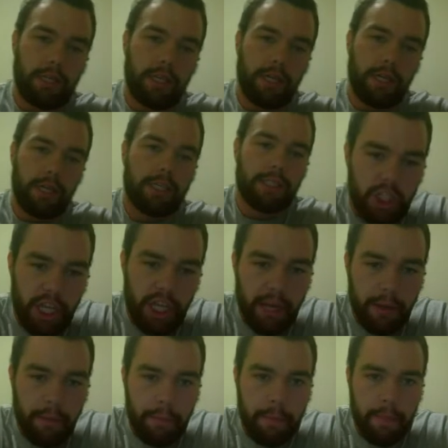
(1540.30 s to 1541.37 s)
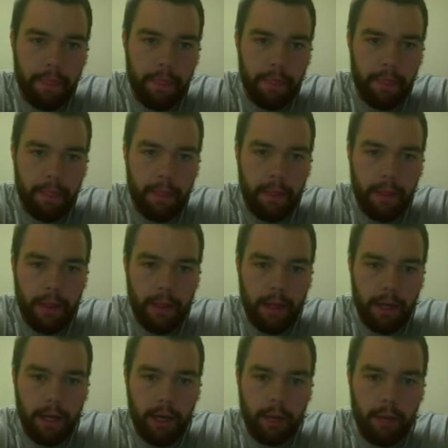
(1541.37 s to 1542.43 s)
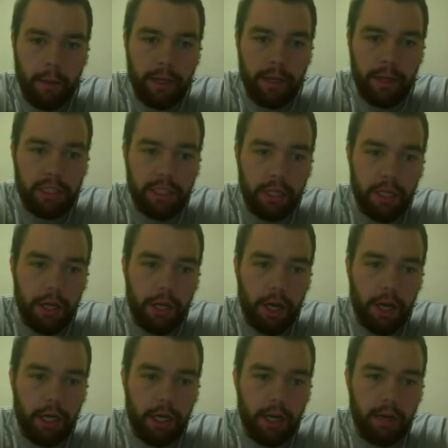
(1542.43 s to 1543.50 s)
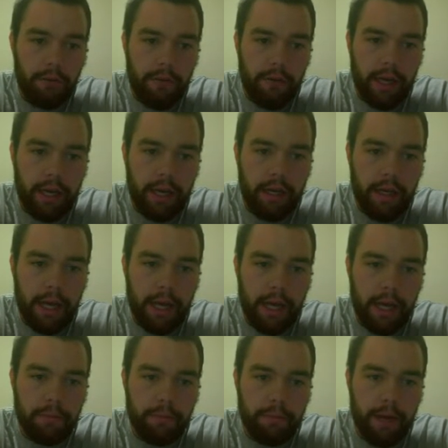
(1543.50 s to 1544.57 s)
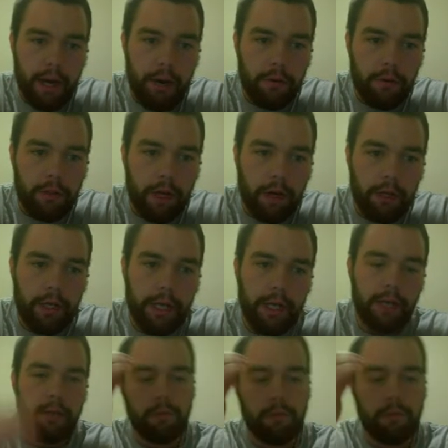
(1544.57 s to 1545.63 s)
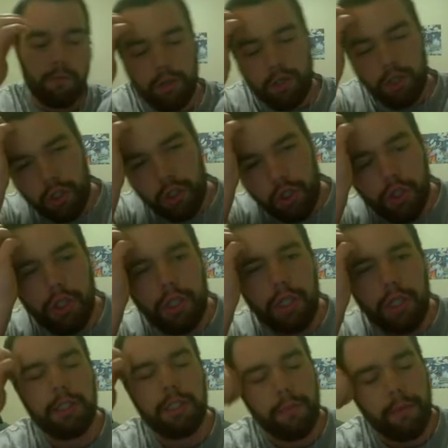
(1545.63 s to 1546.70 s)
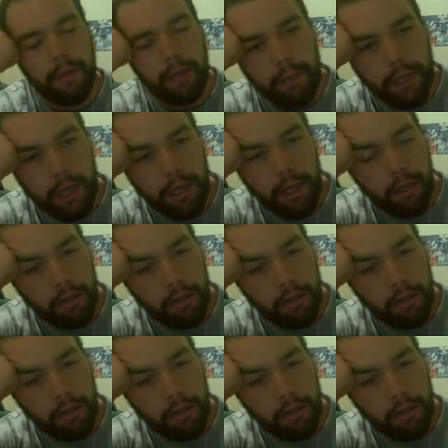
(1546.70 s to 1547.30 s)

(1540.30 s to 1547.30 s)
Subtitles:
like a champ. I'm actually going to knock off and Ancient Power the Arcanine, which should easily pick up the KO.